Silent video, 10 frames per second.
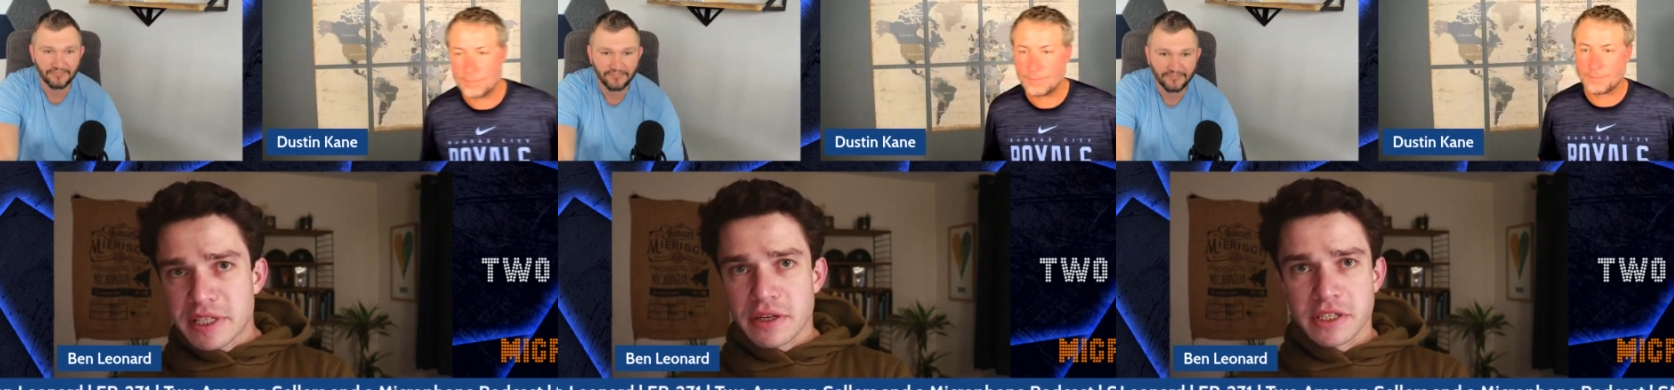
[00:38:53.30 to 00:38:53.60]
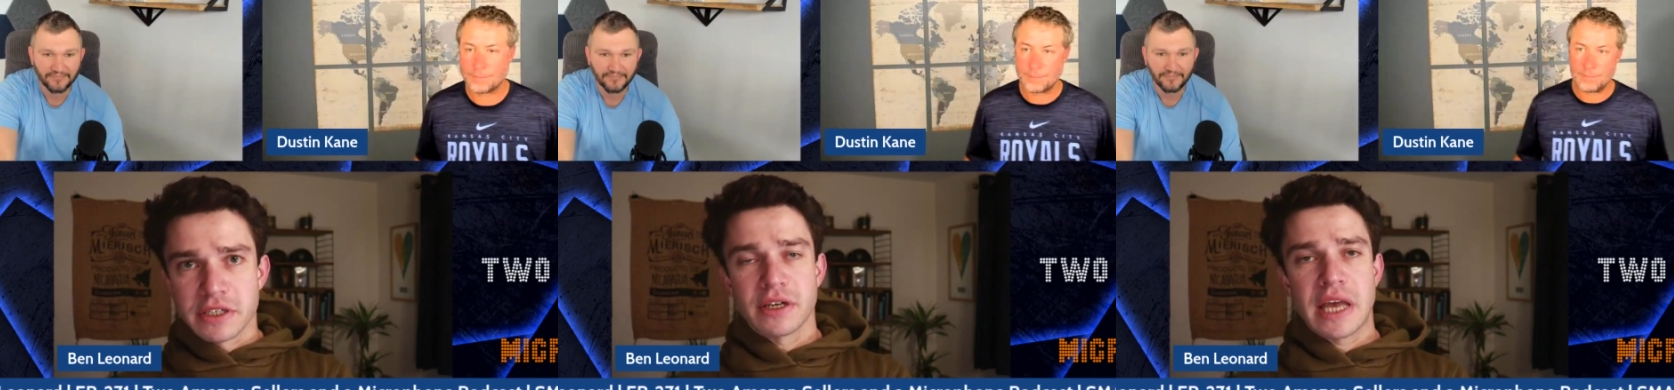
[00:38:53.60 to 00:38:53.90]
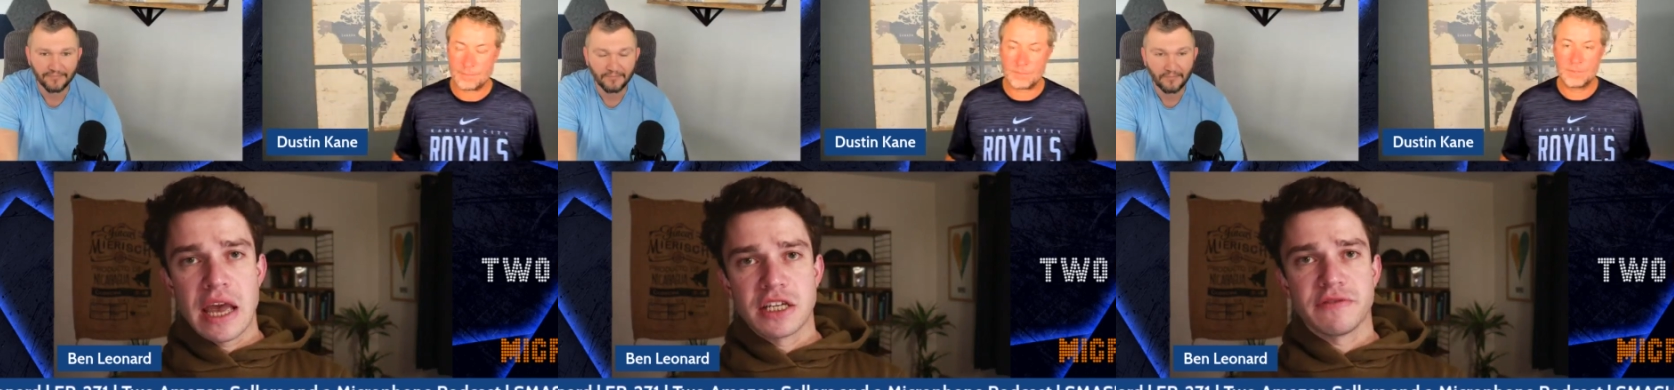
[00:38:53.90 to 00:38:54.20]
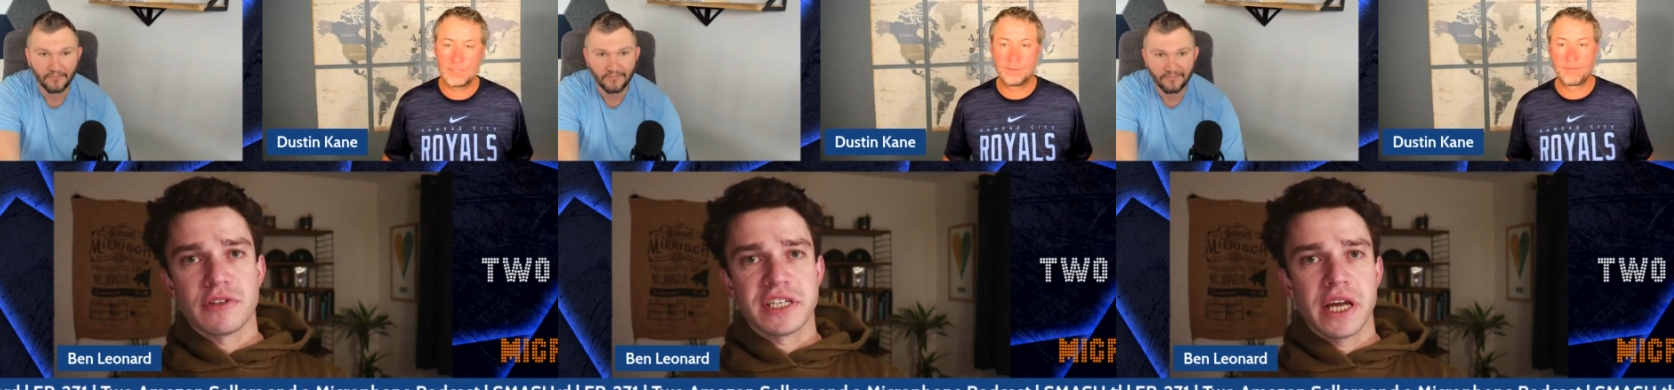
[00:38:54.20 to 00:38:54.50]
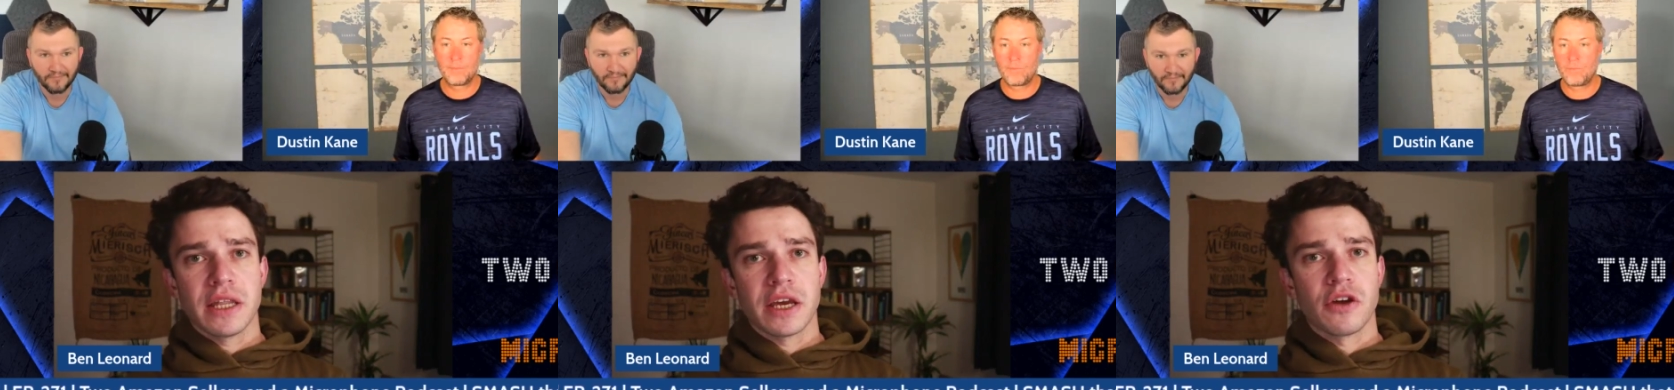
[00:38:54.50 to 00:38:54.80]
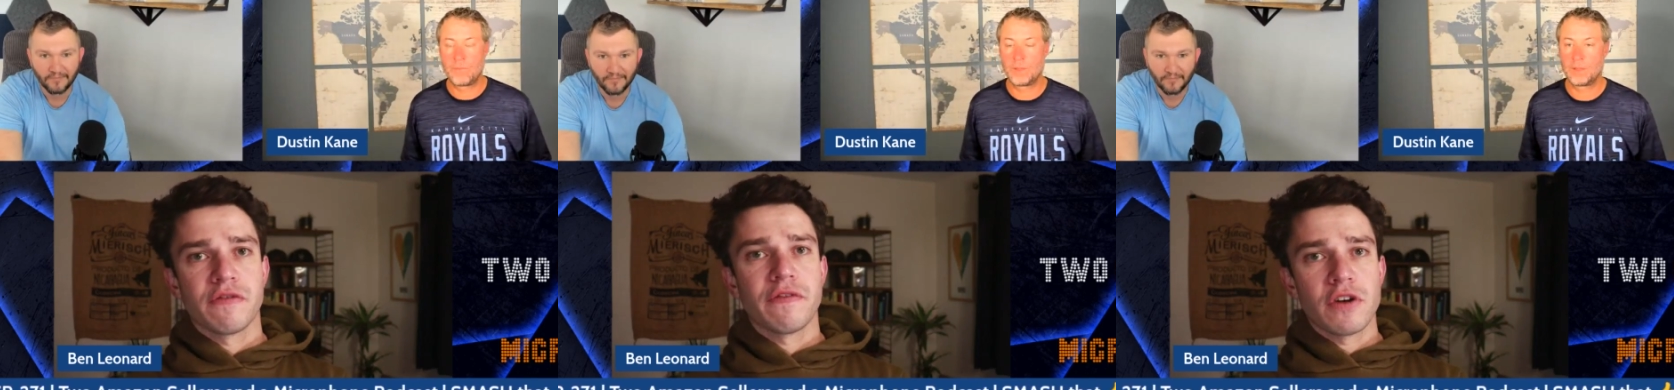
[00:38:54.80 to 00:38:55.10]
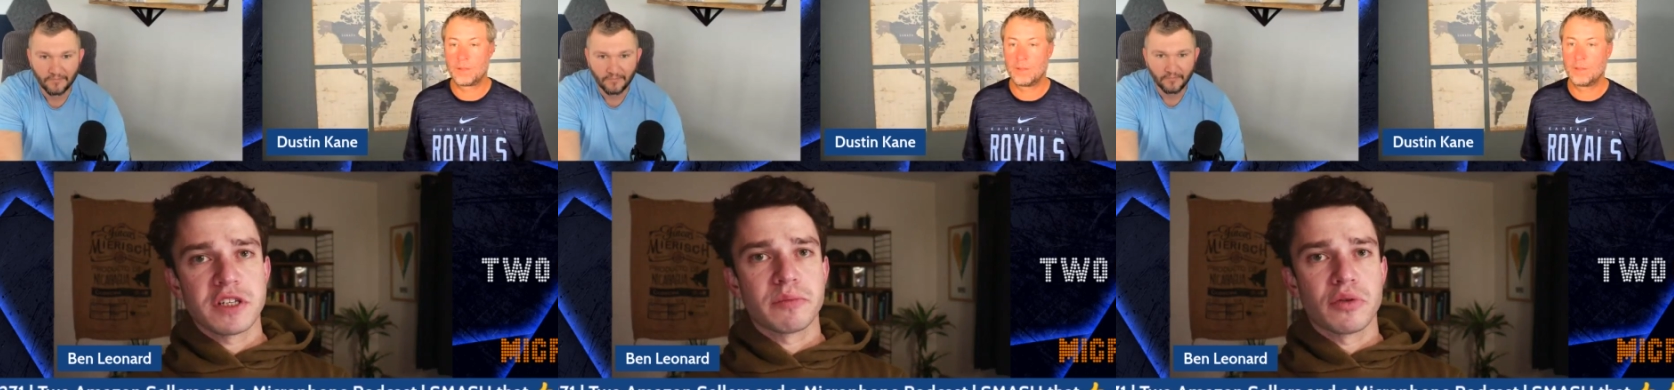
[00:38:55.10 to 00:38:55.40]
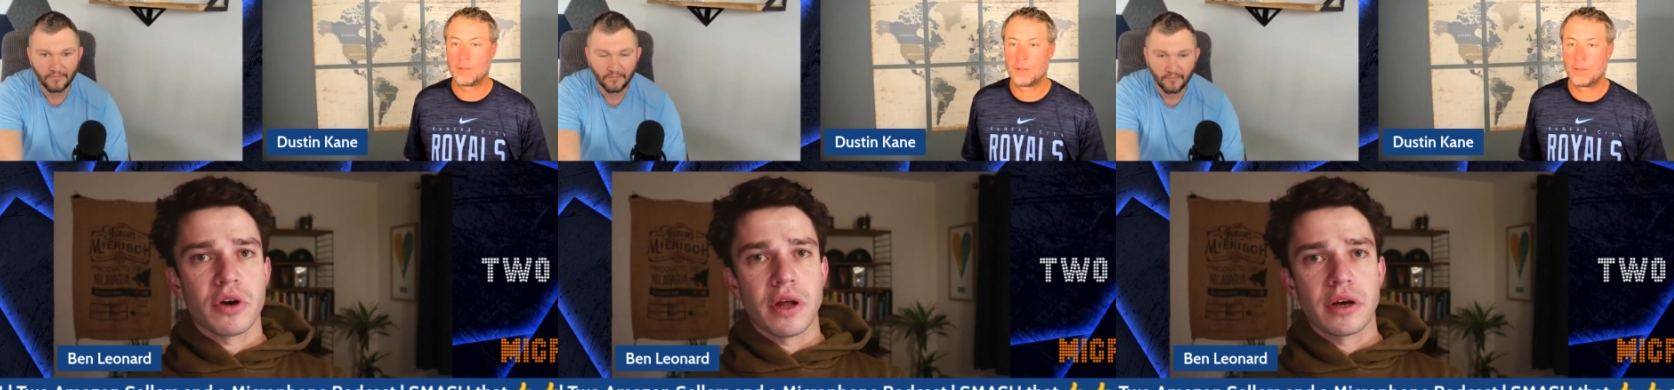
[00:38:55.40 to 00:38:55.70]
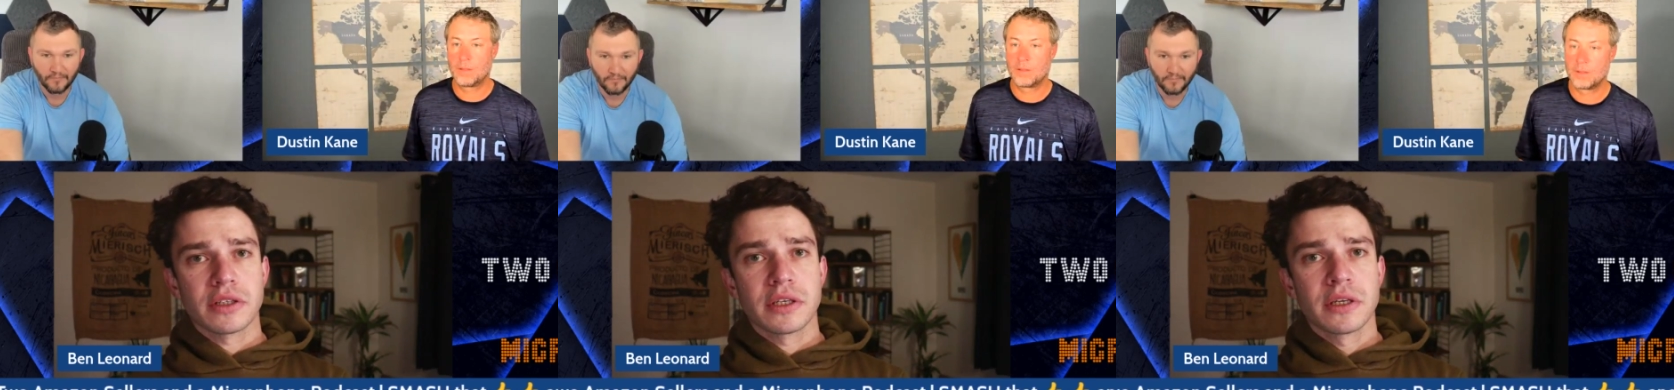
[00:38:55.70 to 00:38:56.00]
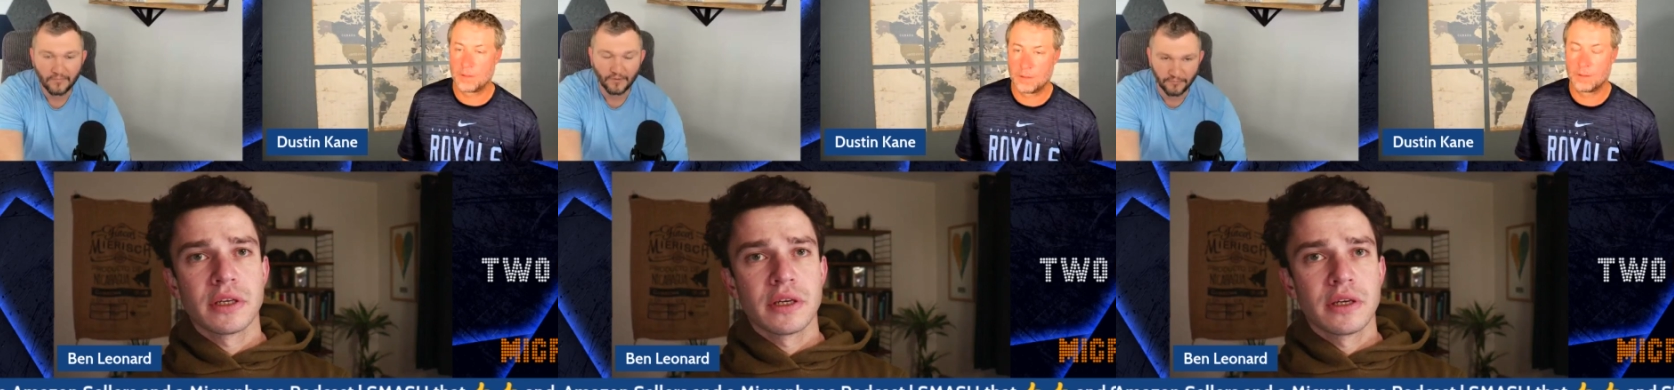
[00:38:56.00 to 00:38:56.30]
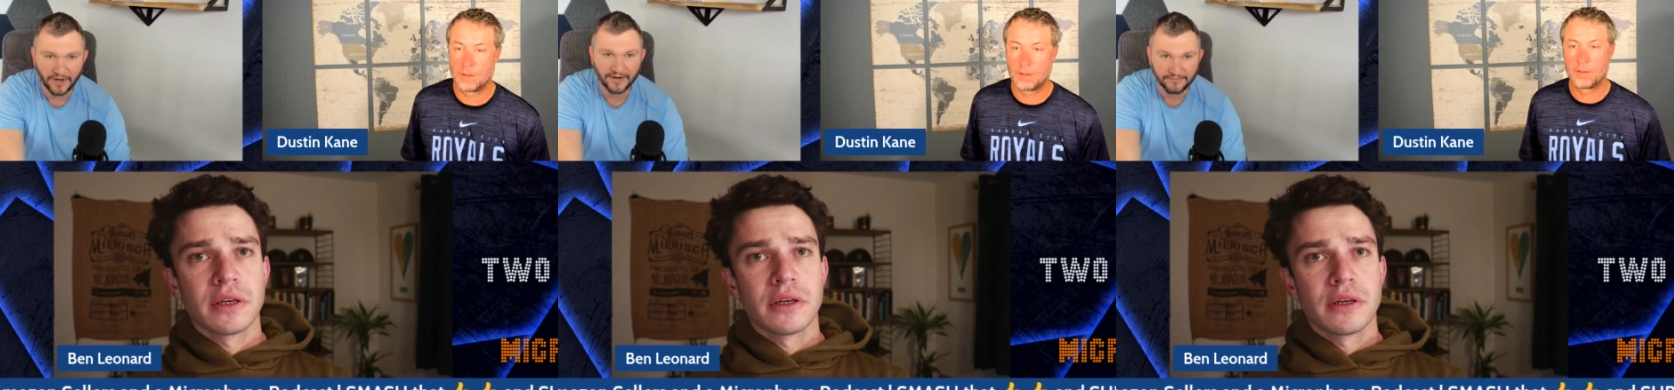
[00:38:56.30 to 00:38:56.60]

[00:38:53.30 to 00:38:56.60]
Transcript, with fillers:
Speaker 1: there's a case for saying like your first product, right?